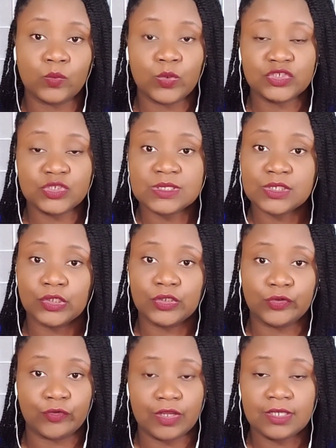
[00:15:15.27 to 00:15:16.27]
which is a
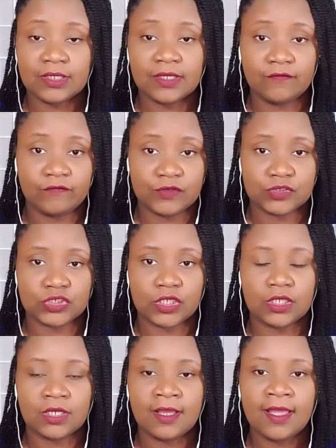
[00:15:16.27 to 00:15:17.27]
great
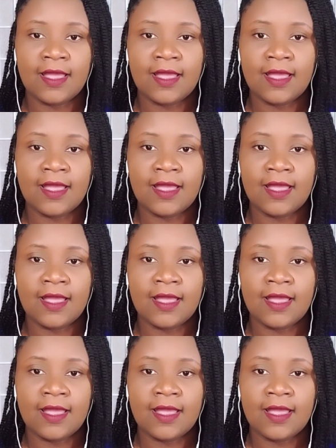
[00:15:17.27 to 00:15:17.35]
conversion.